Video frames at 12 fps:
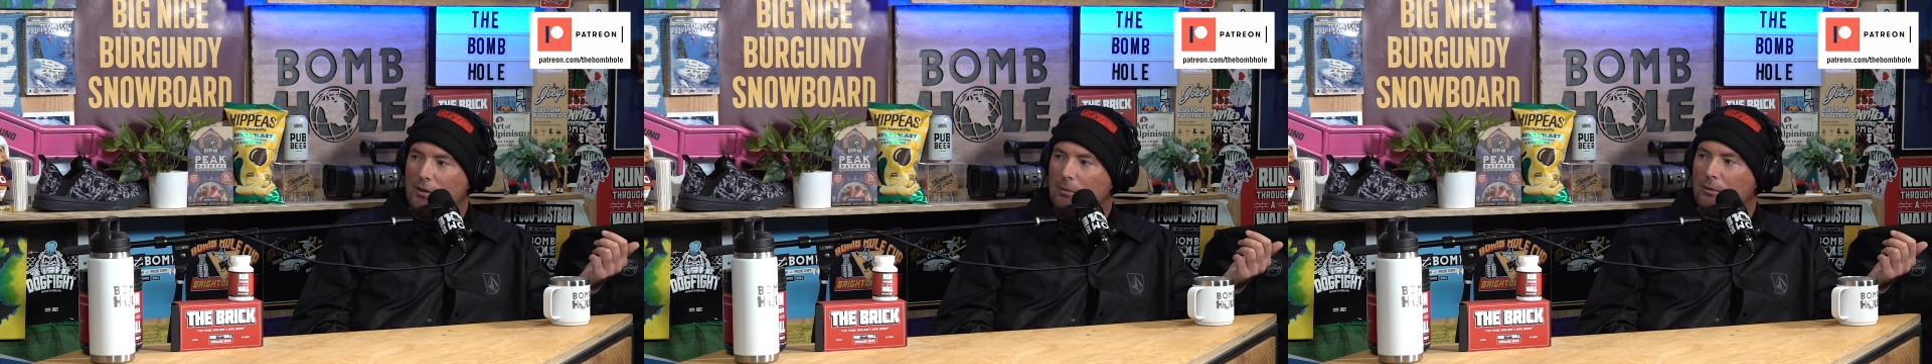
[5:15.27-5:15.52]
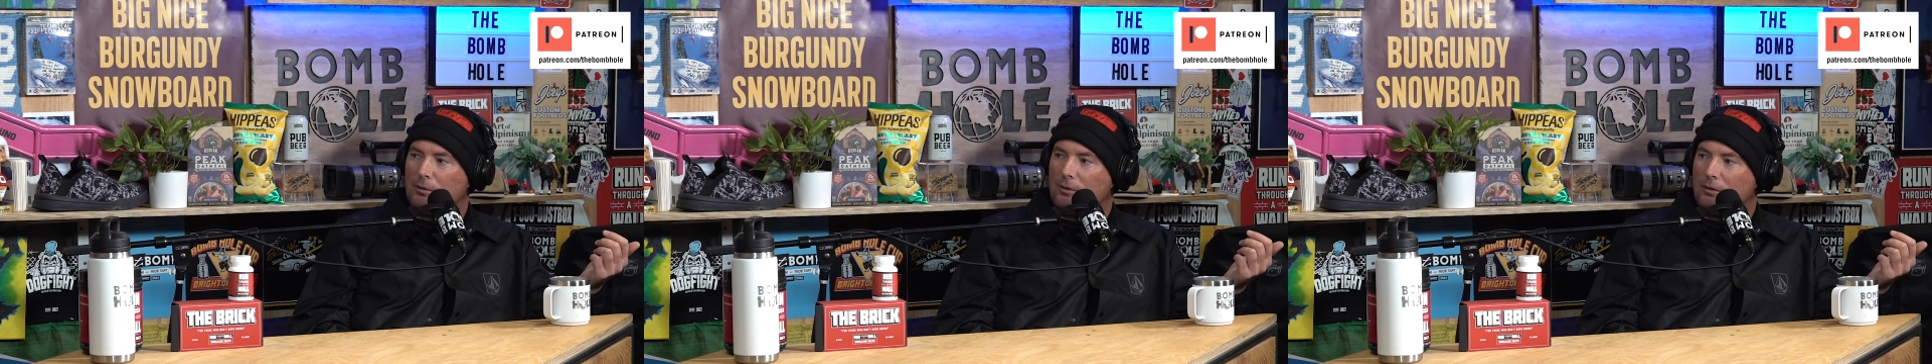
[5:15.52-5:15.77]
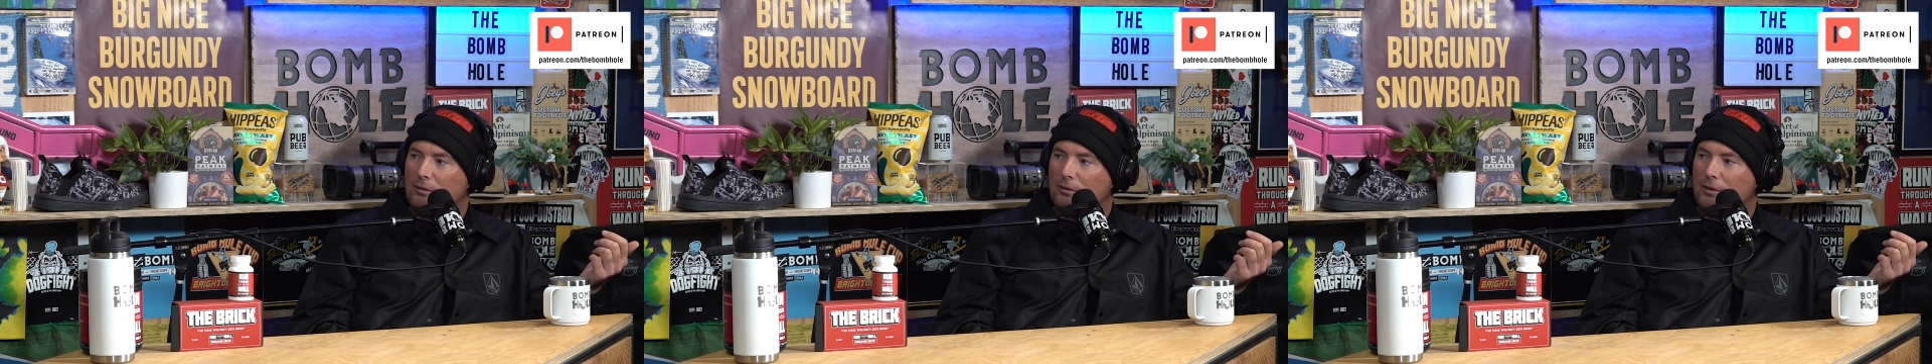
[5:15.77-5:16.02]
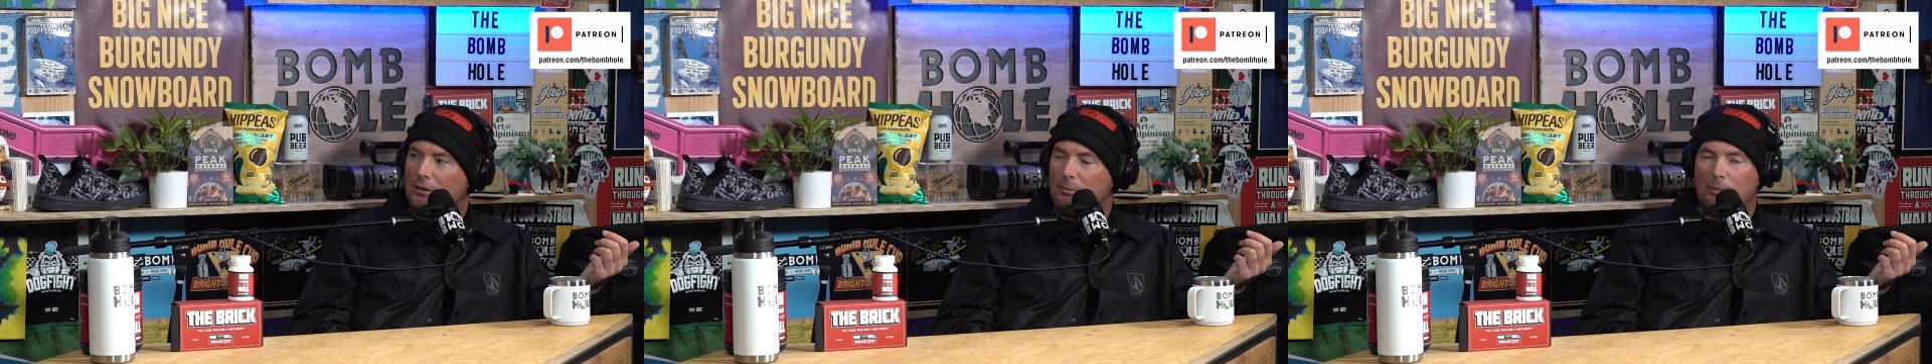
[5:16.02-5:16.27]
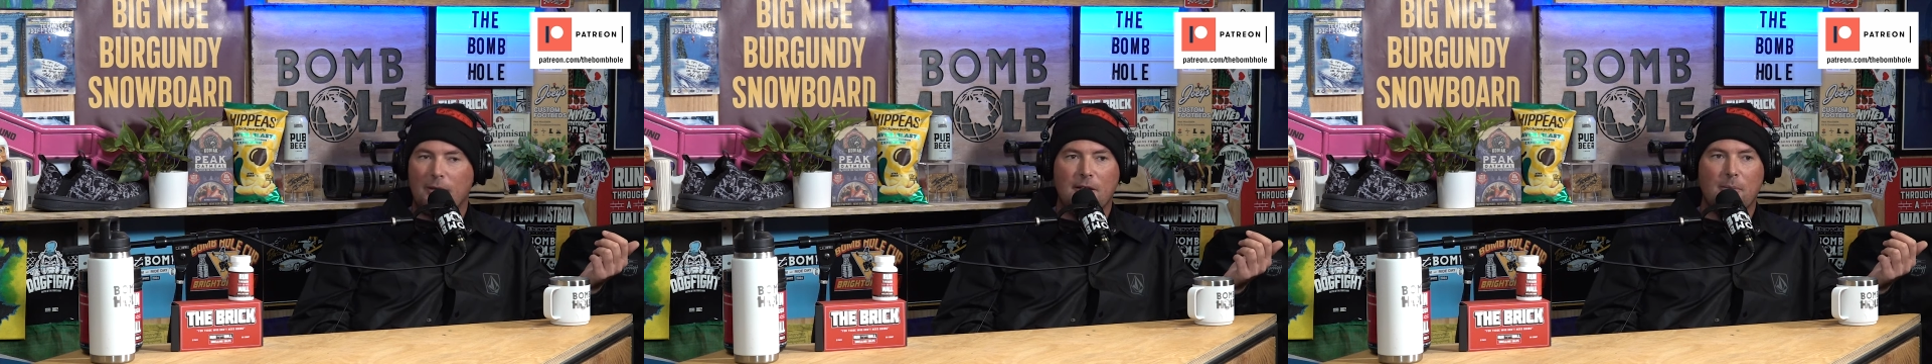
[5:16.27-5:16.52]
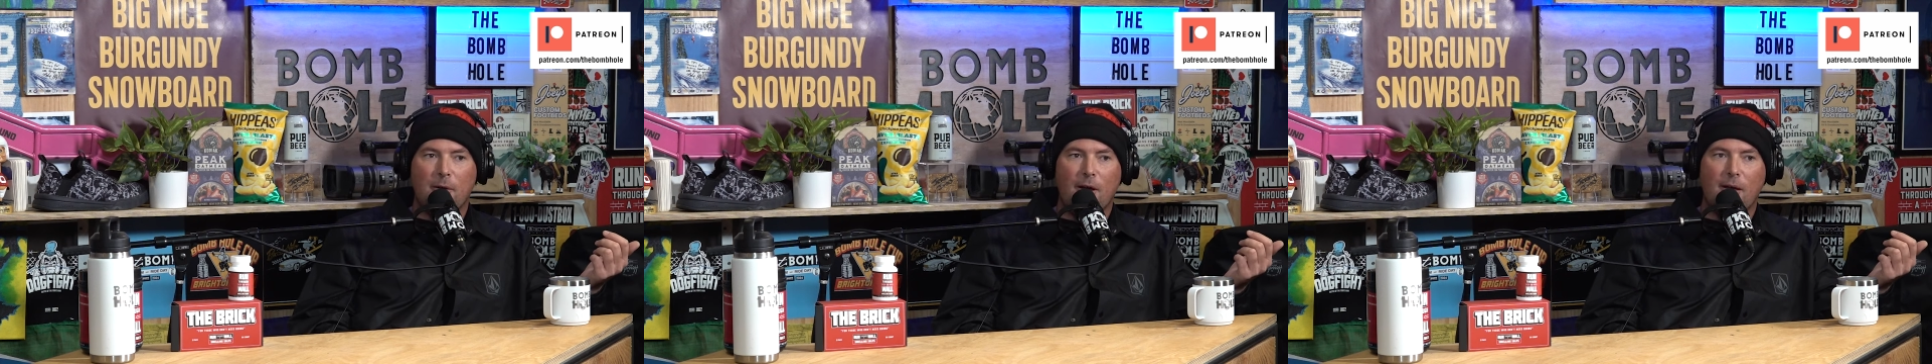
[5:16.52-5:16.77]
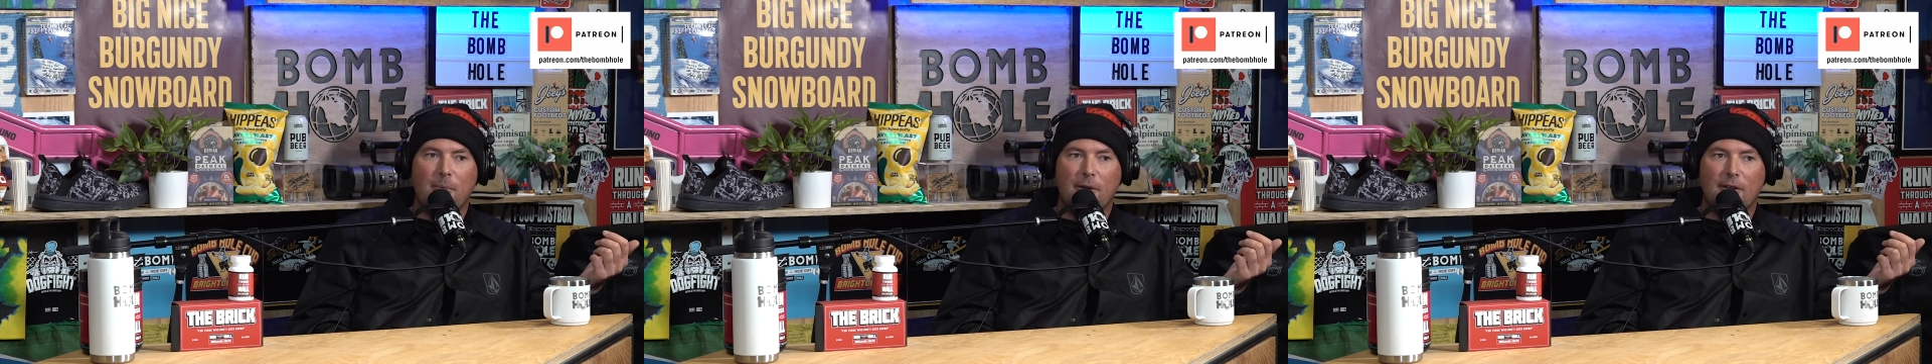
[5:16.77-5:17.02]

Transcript: a double cork in the pipe.